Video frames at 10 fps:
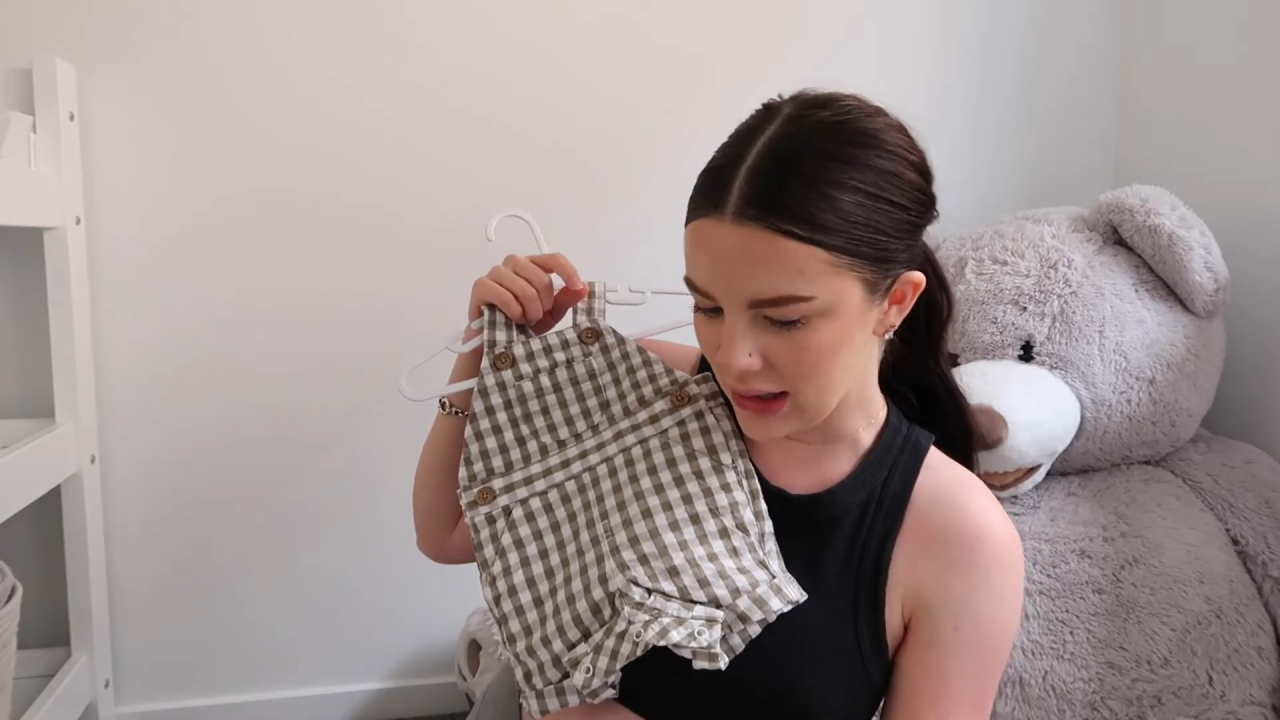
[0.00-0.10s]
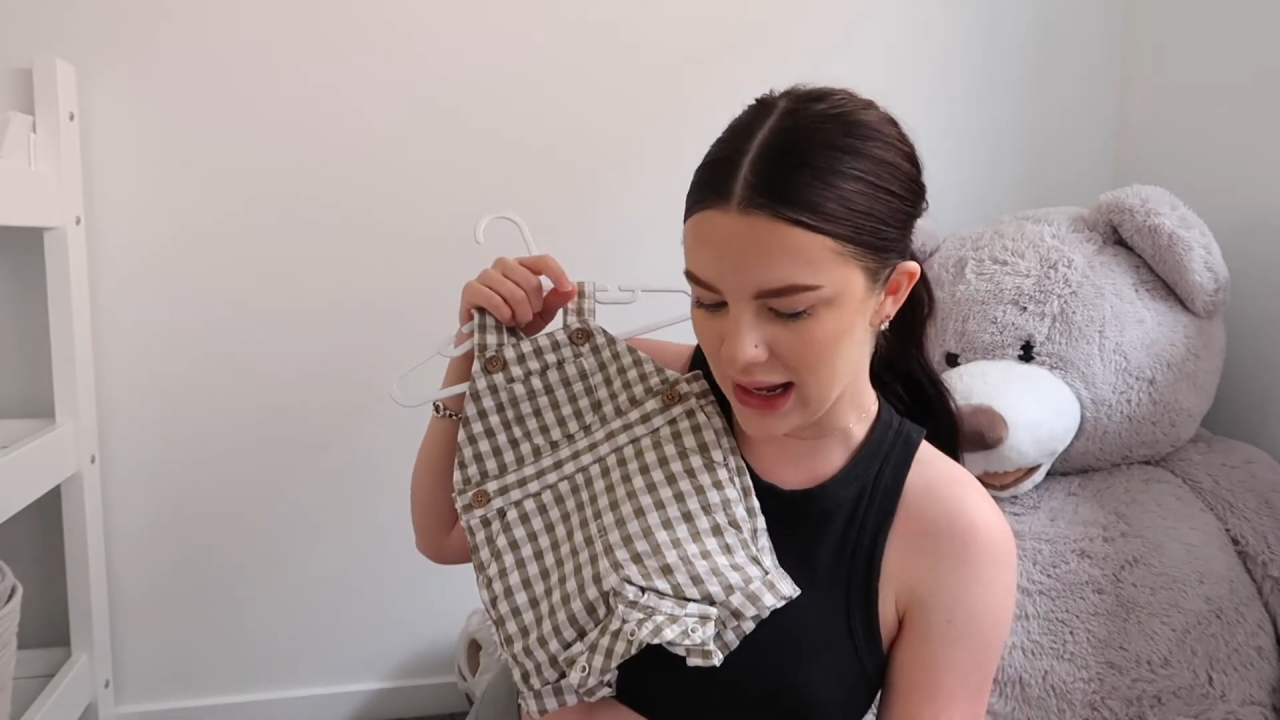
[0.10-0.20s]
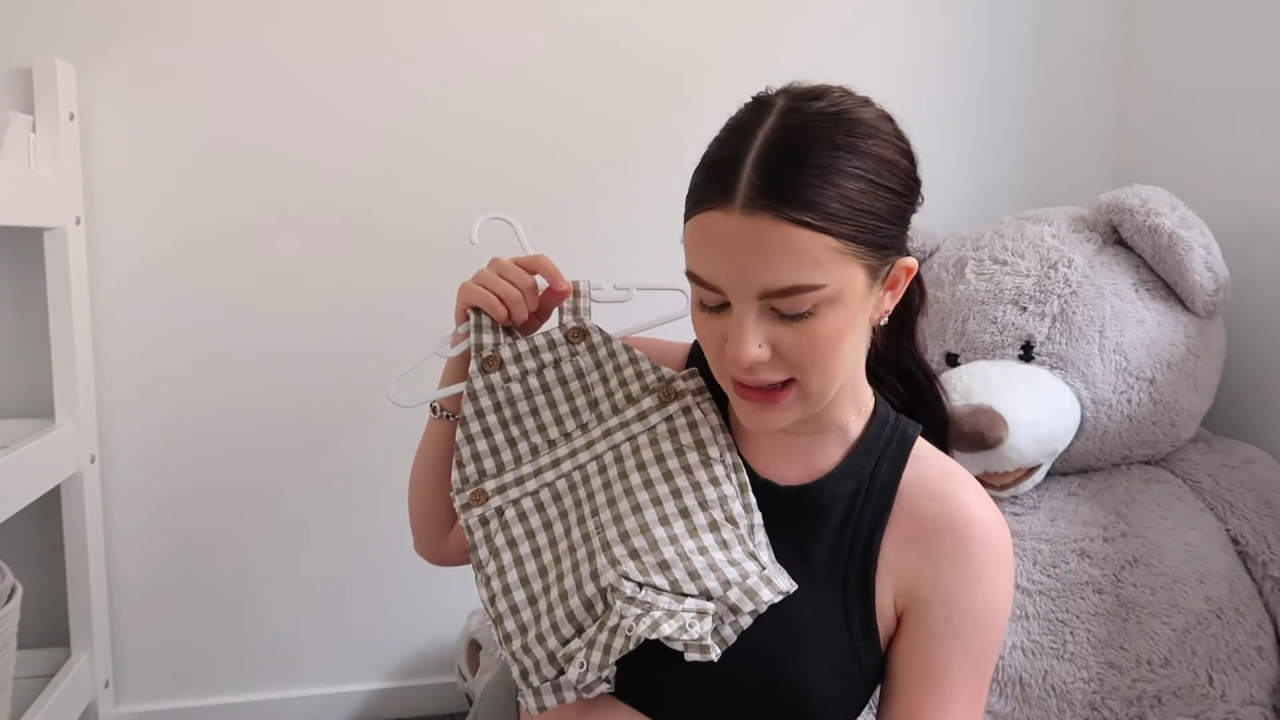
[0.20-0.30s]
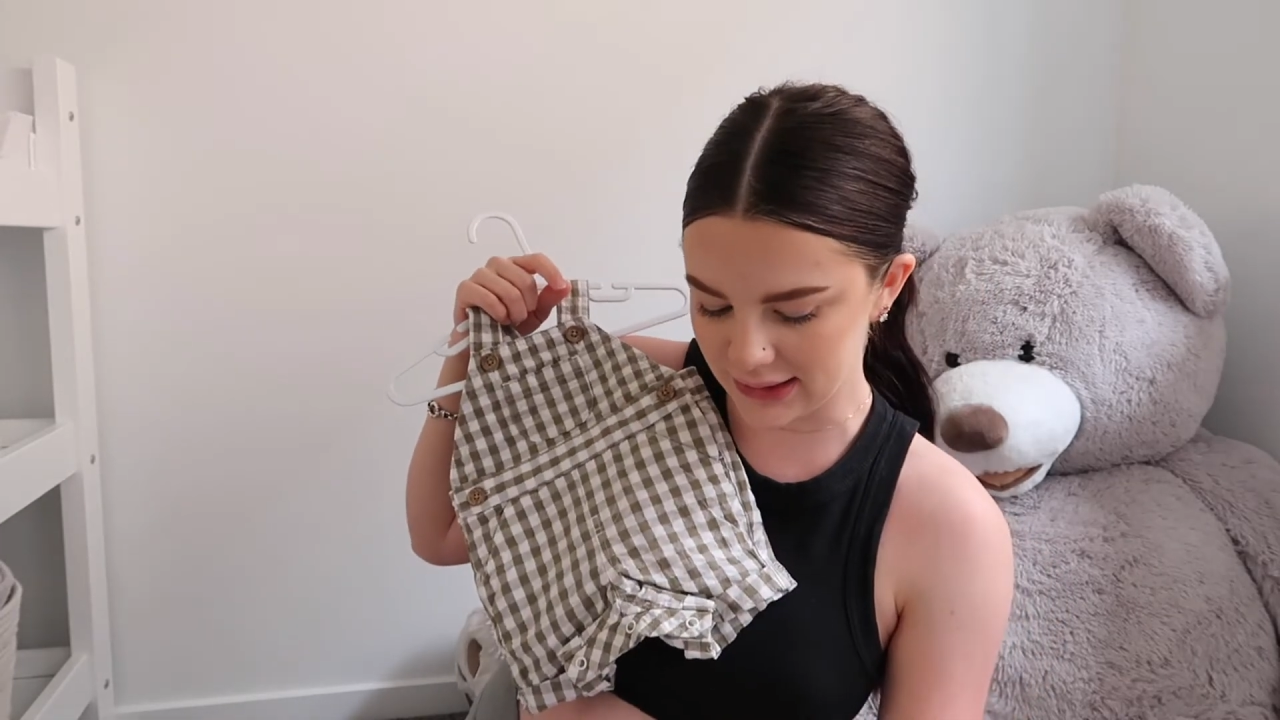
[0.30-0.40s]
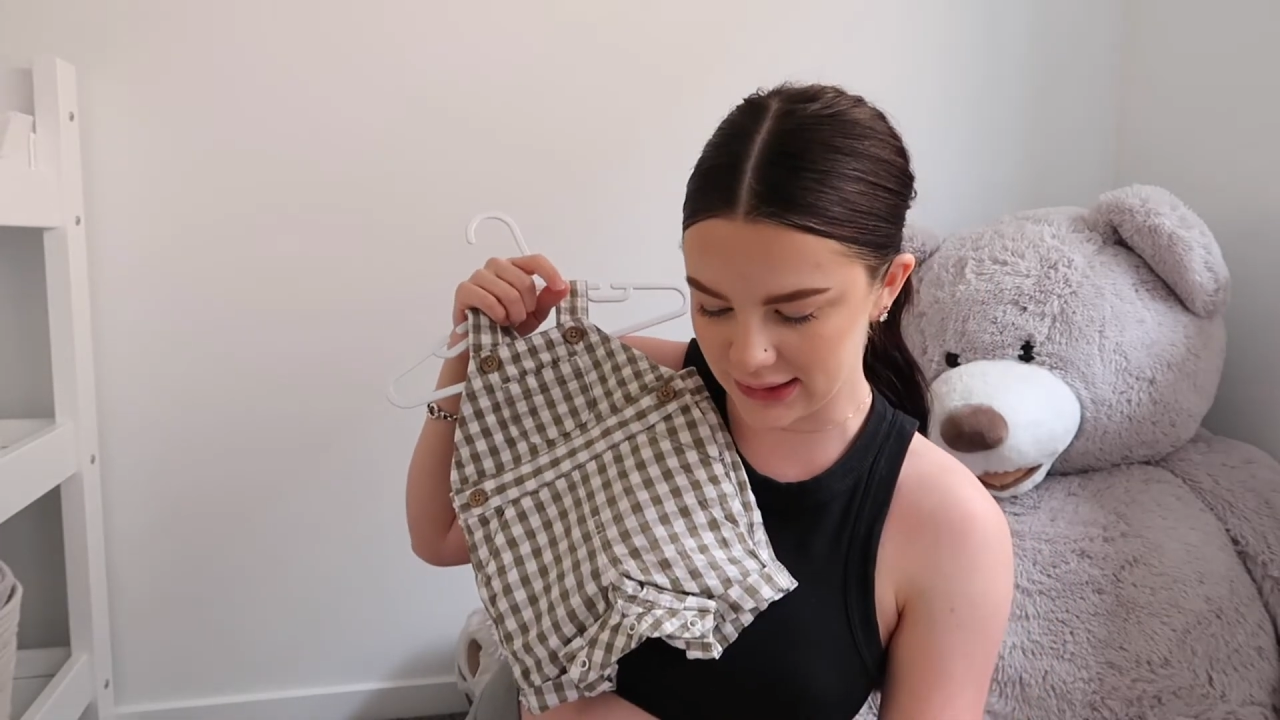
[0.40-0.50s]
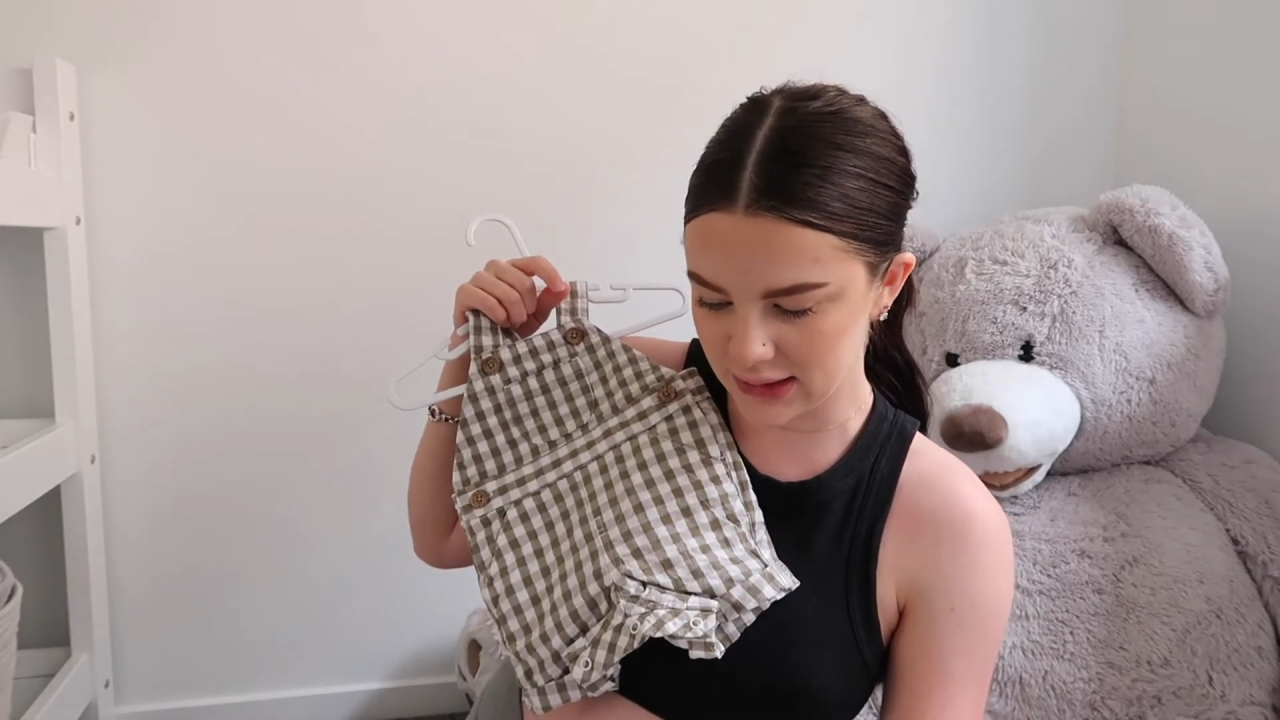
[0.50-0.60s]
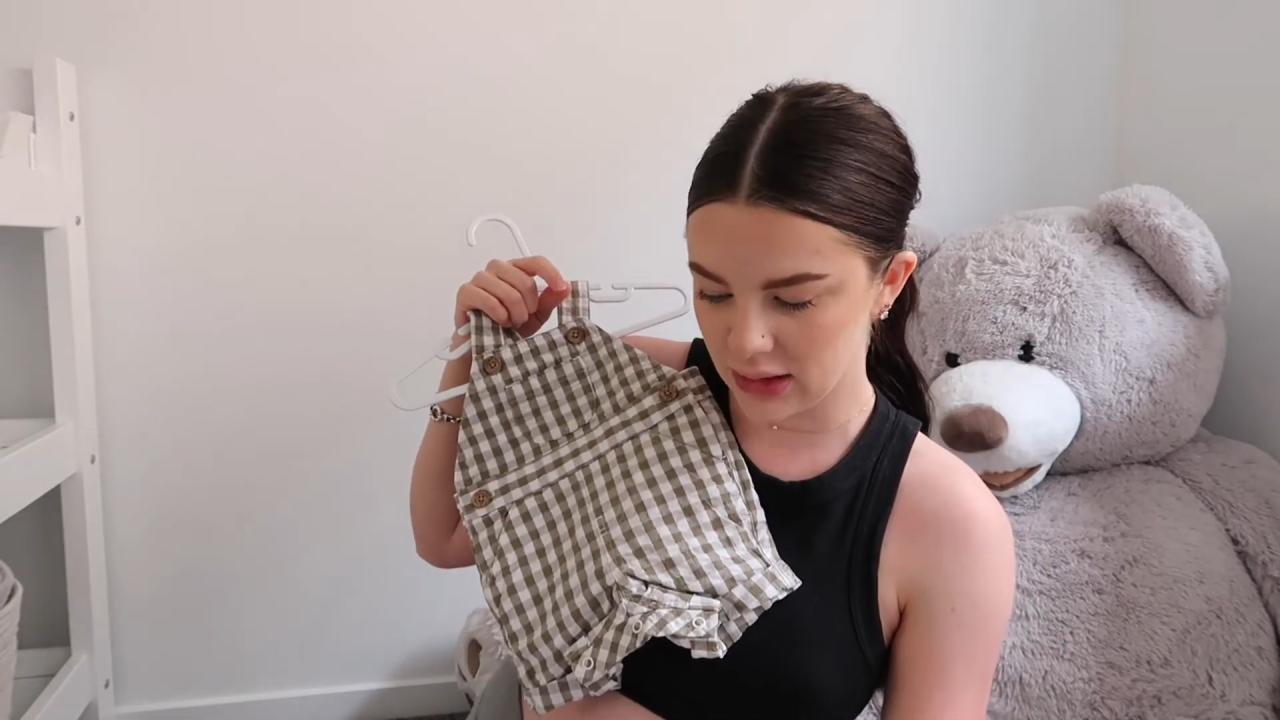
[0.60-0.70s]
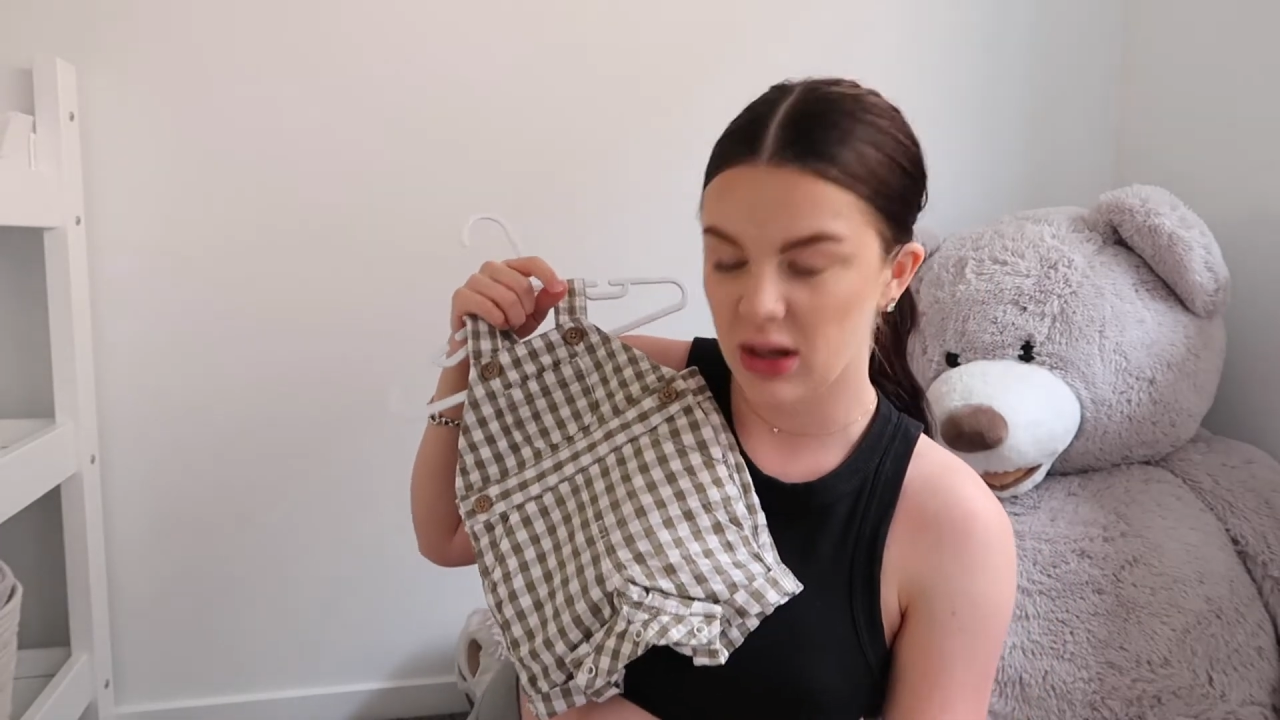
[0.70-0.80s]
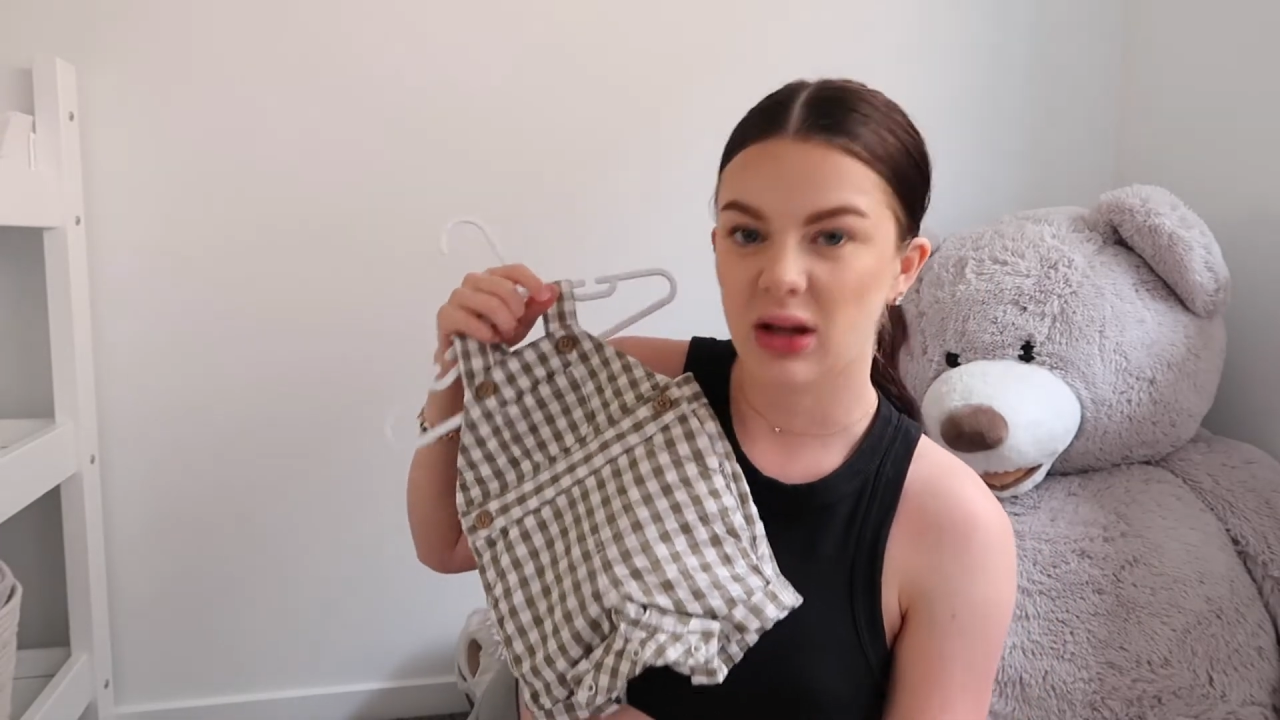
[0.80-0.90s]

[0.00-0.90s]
as